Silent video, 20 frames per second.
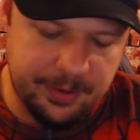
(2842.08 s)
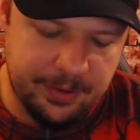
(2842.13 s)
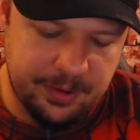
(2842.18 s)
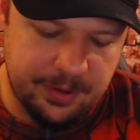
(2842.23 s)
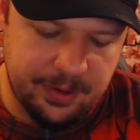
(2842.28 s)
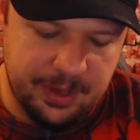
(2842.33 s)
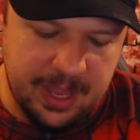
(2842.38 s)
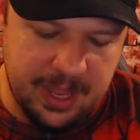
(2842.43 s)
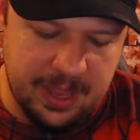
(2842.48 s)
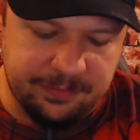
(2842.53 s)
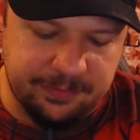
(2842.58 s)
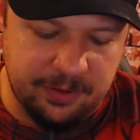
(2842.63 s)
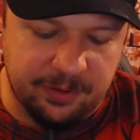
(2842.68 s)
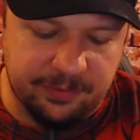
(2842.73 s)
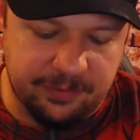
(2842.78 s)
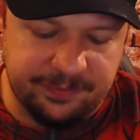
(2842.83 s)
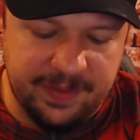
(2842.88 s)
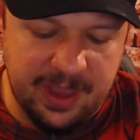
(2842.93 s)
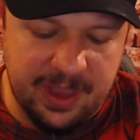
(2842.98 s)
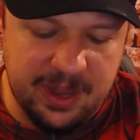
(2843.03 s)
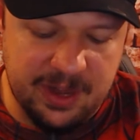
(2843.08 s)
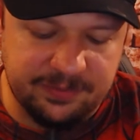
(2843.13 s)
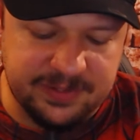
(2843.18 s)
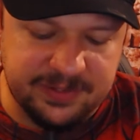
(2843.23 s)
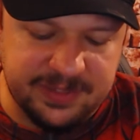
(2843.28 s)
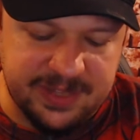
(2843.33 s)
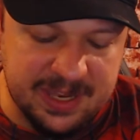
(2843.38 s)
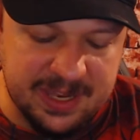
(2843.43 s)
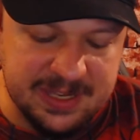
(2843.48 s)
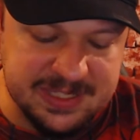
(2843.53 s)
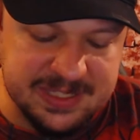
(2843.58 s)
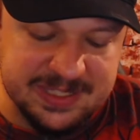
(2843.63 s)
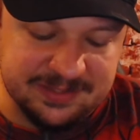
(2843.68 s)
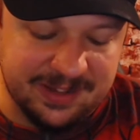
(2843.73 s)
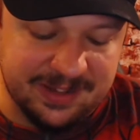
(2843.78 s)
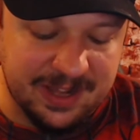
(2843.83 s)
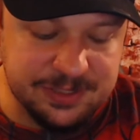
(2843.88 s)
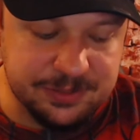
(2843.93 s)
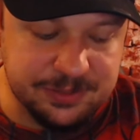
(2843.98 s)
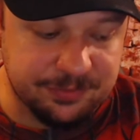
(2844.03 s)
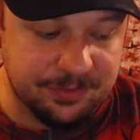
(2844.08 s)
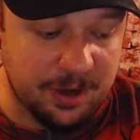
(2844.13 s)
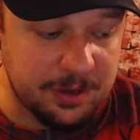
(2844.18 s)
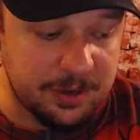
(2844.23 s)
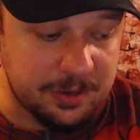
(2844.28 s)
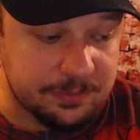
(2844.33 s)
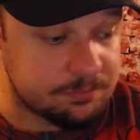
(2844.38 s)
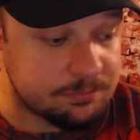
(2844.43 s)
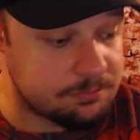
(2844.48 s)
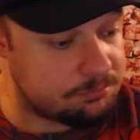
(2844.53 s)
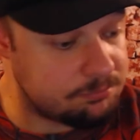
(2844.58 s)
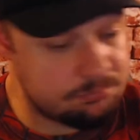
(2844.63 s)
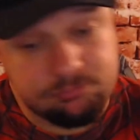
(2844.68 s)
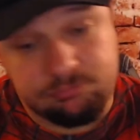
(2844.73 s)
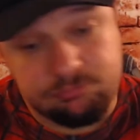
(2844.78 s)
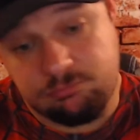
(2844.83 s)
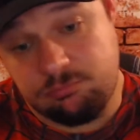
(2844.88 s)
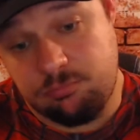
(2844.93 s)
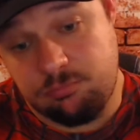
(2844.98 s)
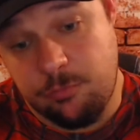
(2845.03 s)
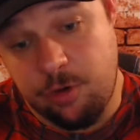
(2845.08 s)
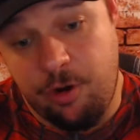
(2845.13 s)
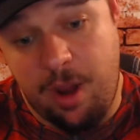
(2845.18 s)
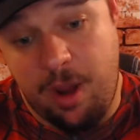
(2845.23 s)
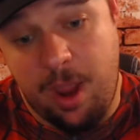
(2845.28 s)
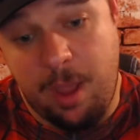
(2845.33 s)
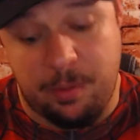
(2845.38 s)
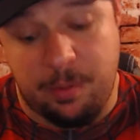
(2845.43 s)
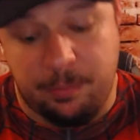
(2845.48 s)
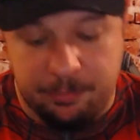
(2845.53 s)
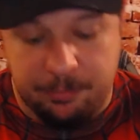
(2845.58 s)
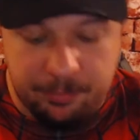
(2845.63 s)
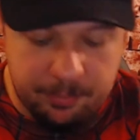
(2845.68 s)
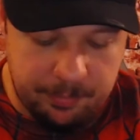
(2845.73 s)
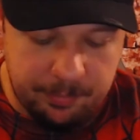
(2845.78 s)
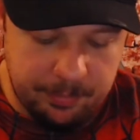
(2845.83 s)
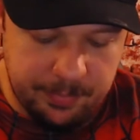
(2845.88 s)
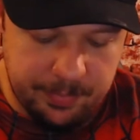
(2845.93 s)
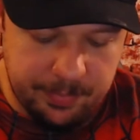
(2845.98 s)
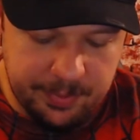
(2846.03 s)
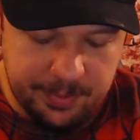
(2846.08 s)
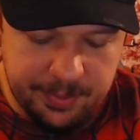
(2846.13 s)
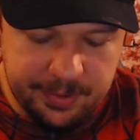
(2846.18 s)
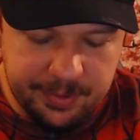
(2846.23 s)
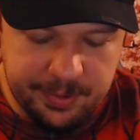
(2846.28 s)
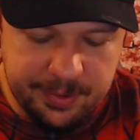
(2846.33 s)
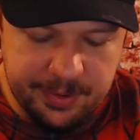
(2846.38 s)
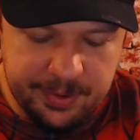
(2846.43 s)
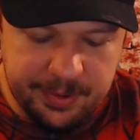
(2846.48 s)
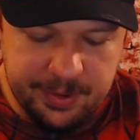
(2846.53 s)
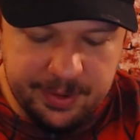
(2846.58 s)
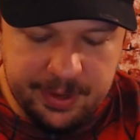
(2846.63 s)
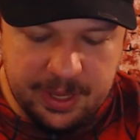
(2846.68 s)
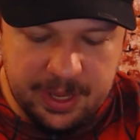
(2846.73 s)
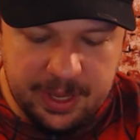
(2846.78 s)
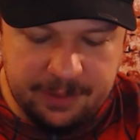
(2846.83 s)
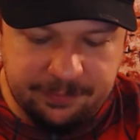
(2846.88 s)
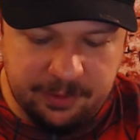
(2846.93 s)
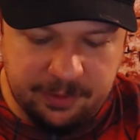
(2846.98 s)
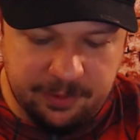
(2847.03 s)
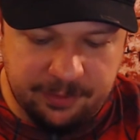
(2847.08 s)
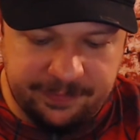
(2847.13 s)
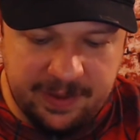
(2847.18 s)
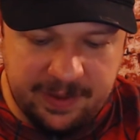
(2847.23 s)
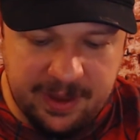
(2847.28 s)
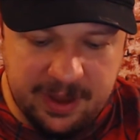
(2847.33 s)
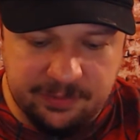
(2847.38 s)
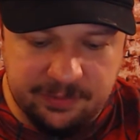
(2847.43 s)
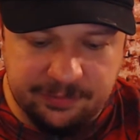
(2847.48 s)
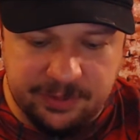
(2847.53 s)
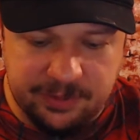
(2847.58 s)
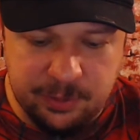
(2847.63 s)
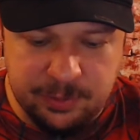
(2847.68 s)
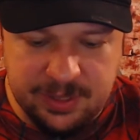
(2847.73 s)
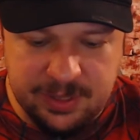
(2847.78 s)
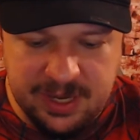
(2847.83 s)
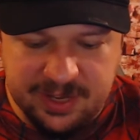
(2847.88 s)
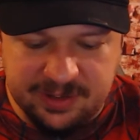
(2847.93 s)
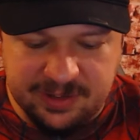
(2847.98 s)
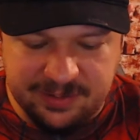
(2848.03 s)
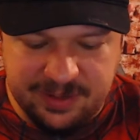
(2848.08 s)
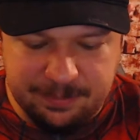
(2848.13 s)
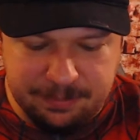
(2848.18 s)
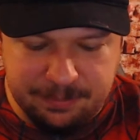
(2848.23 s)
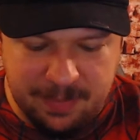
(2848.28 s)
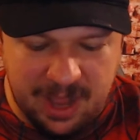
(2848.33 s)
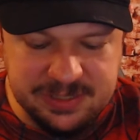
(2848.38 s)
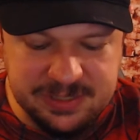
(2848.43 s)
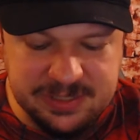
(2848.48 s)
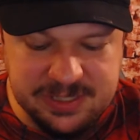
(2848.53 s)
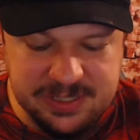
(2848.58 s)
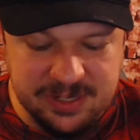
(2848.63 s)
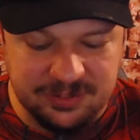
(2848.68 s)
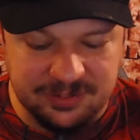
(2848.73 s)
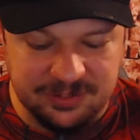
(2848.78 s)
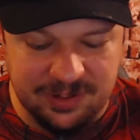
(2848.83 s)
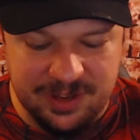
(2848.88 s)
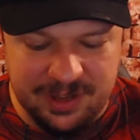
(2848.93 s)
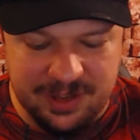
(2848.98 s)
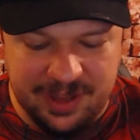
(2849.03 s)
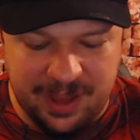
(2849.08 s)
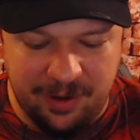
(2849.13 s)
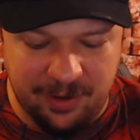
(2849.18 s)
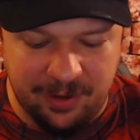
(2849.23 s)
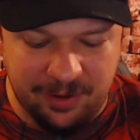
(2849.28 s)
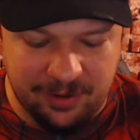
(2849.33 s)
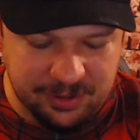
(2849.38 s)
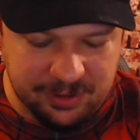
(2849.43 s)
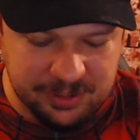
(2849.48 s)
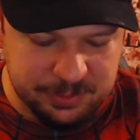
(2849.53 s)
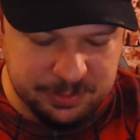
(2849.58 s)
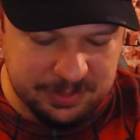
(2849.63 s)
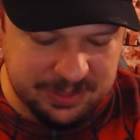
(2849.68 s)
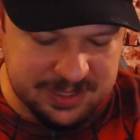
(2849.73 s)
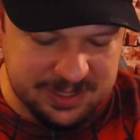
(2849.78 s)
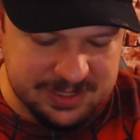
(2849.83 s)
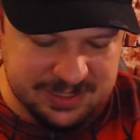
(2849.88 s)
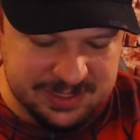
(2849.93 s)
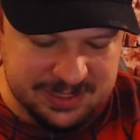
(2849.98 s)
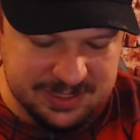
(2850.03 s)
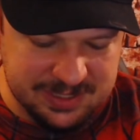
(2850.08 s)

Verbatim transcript: If you're a fan of Dan Slott's run, grab him. If you're a fan of uniquely monster-looking characters with this,